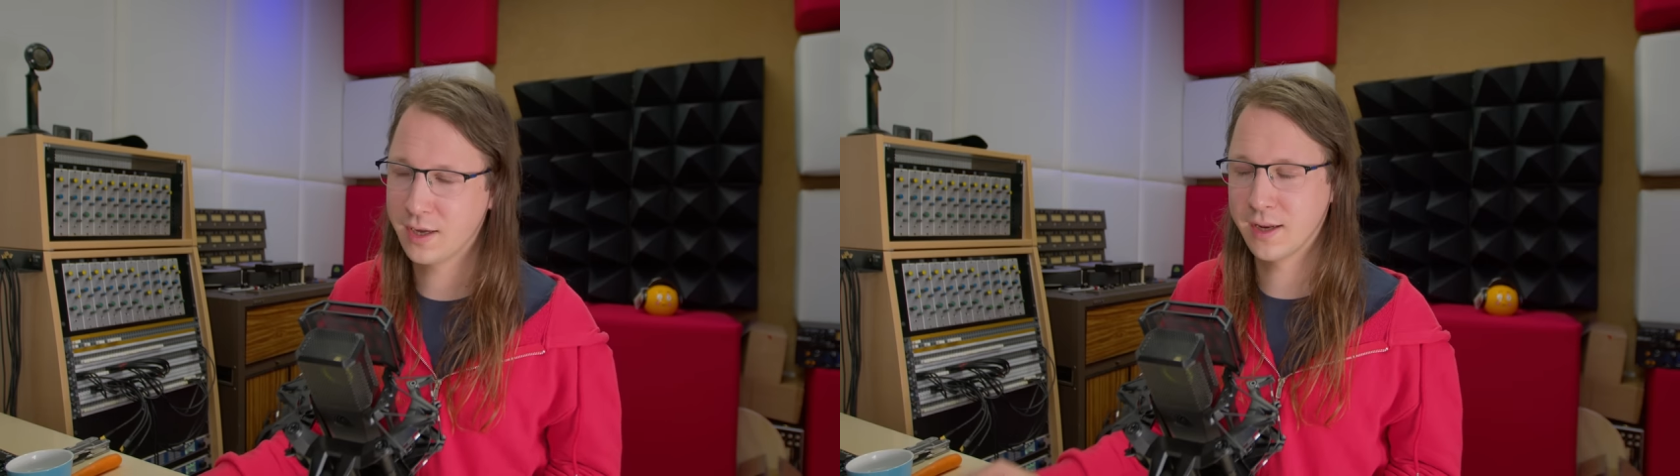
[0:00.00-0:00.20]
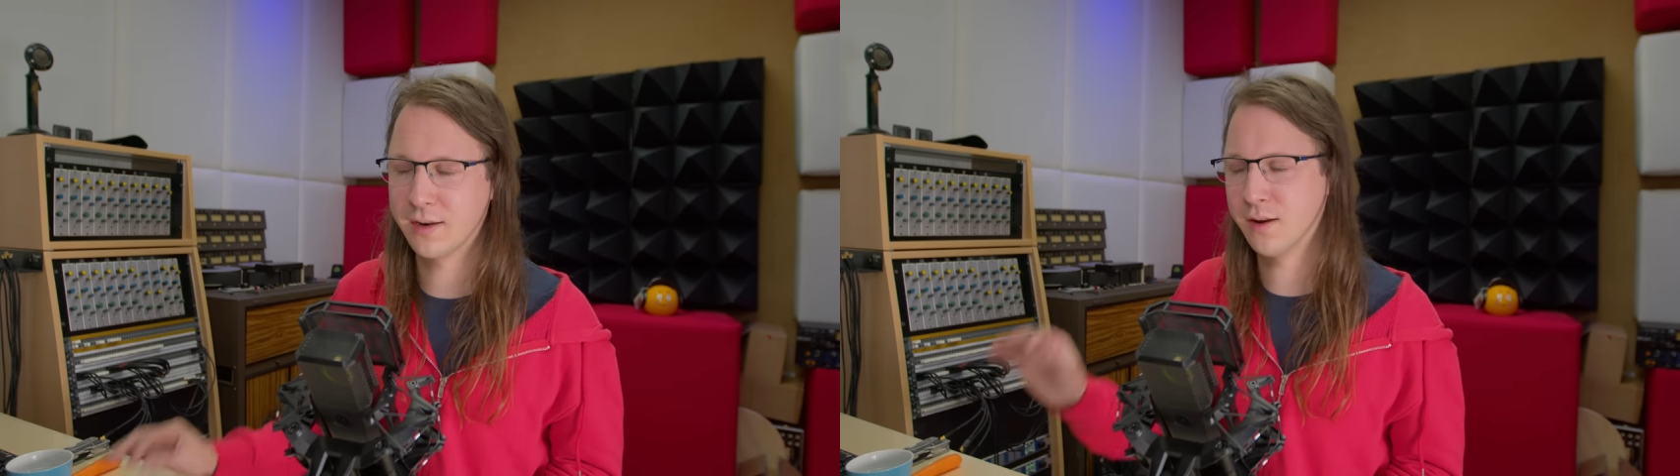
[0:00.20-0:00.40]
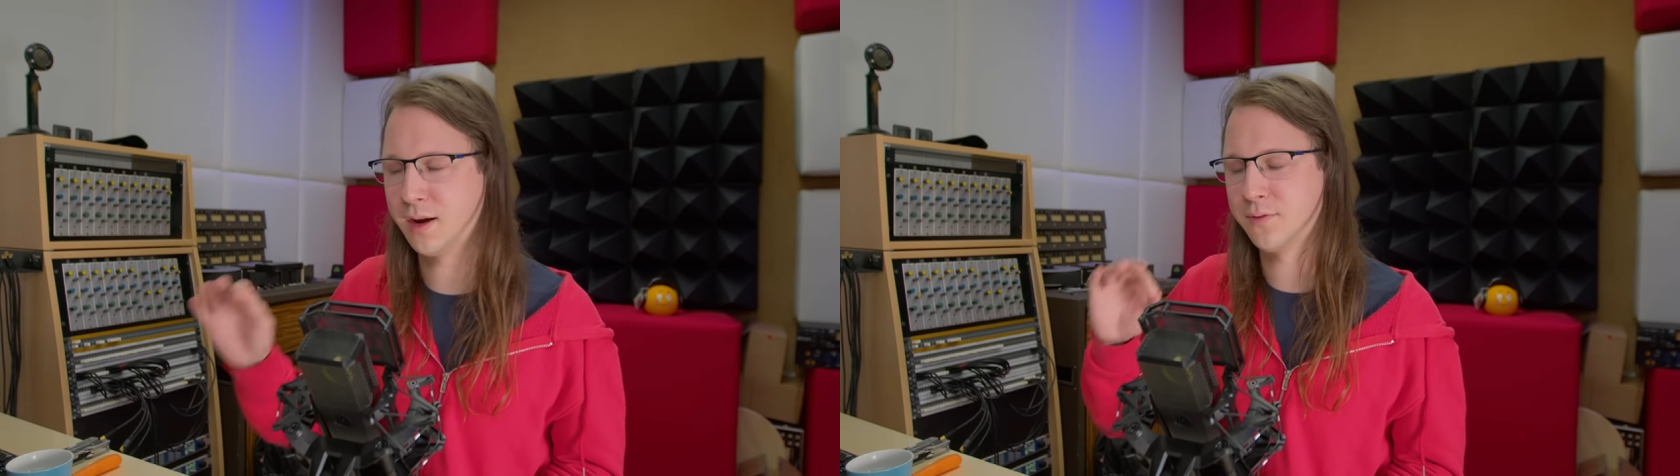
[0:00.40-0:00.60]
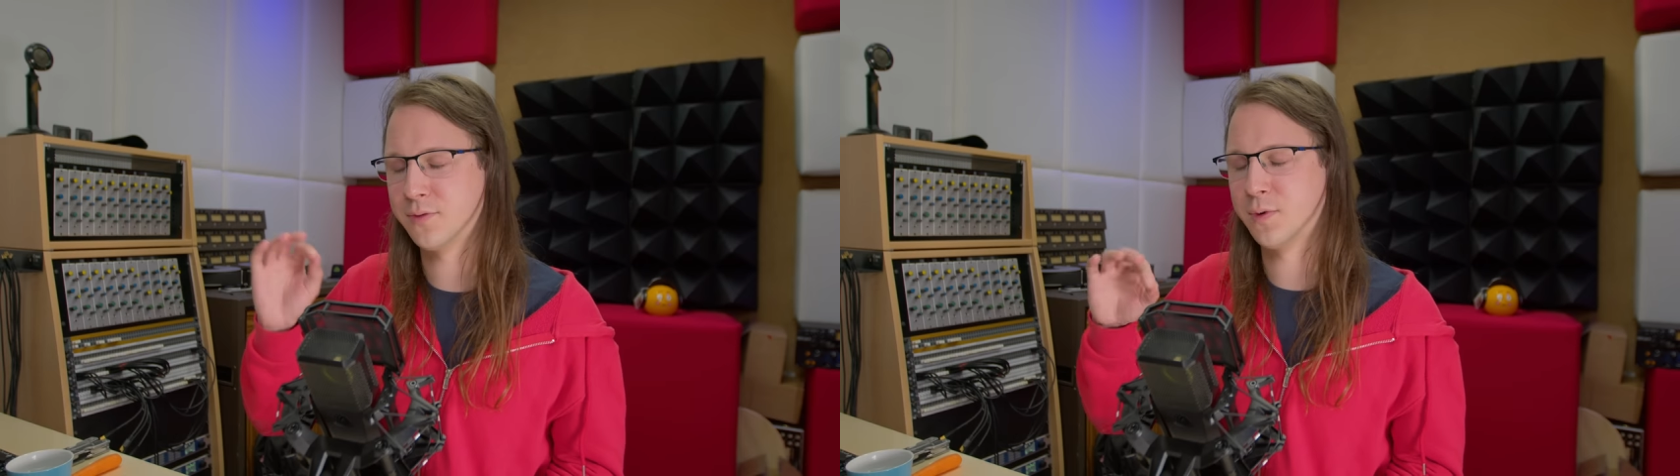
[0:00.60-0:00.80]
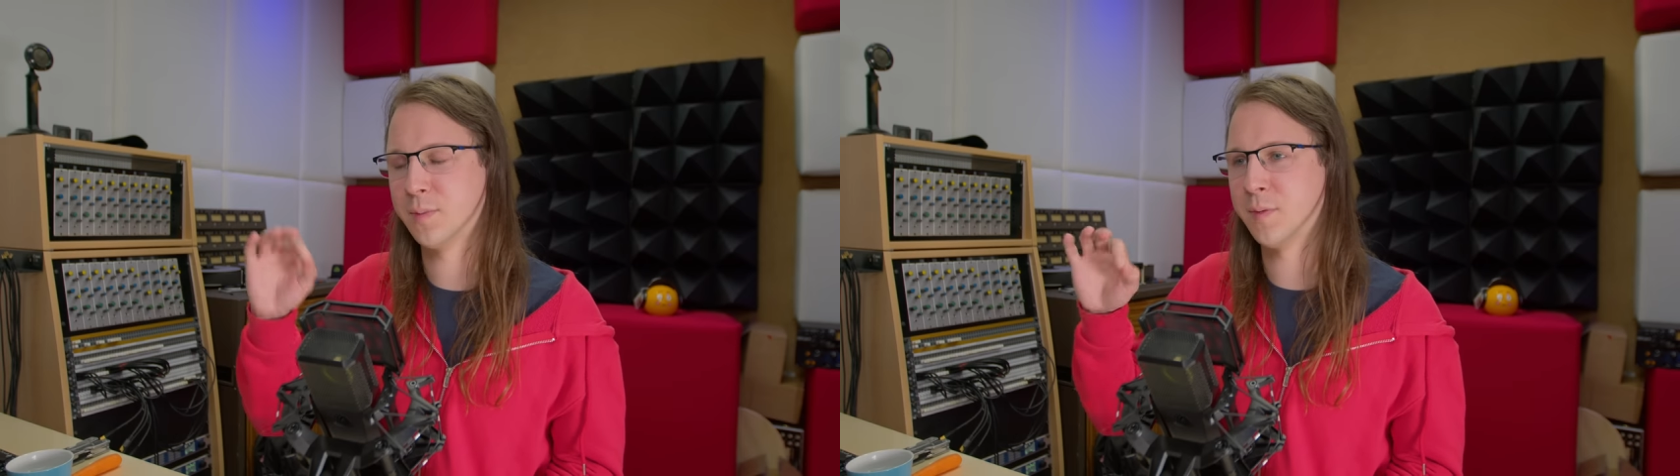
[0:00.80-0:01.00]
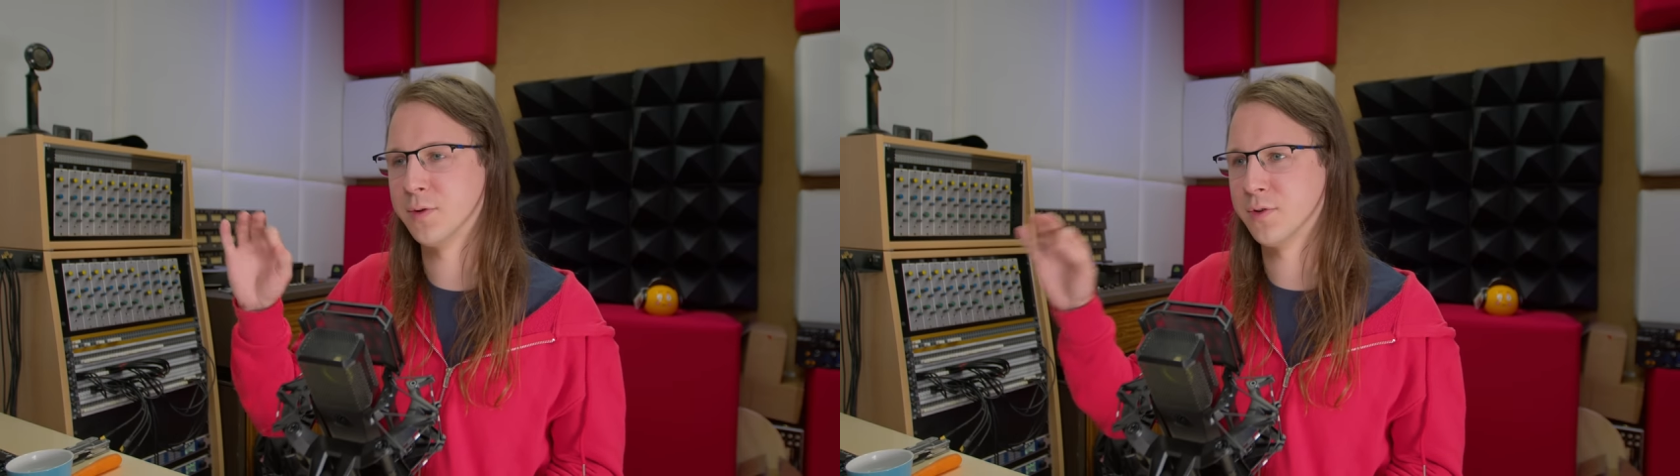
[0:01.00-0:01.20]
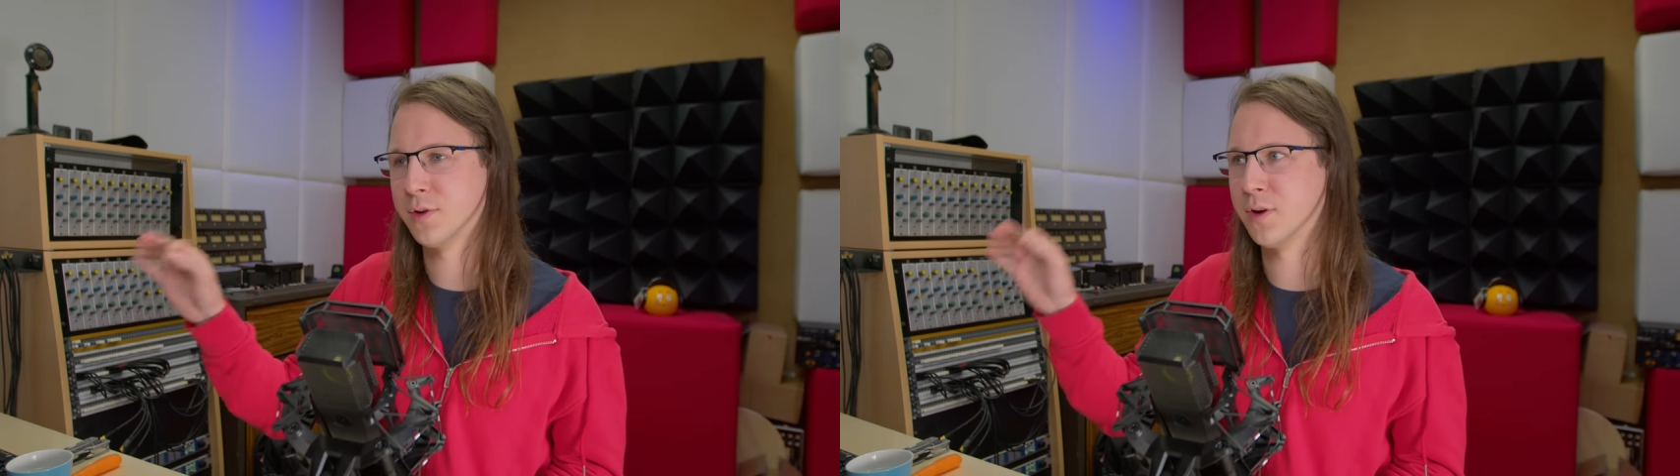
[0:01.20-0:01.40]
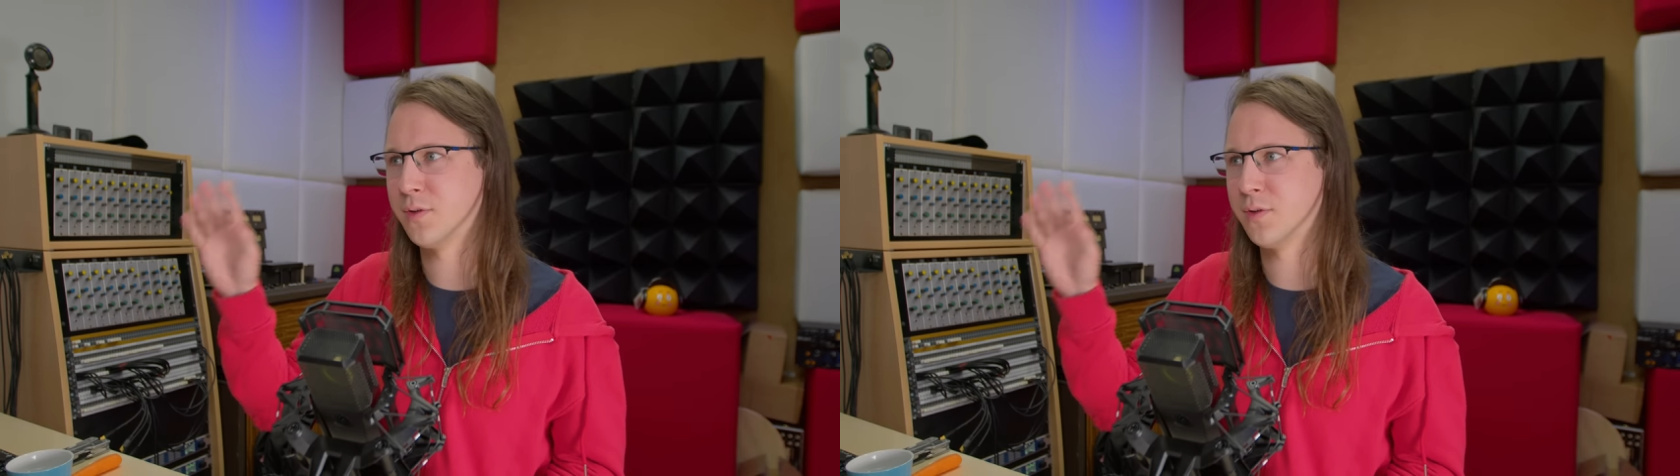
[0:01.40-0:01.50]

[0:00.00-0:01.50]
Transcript: and then I have to remember to turn it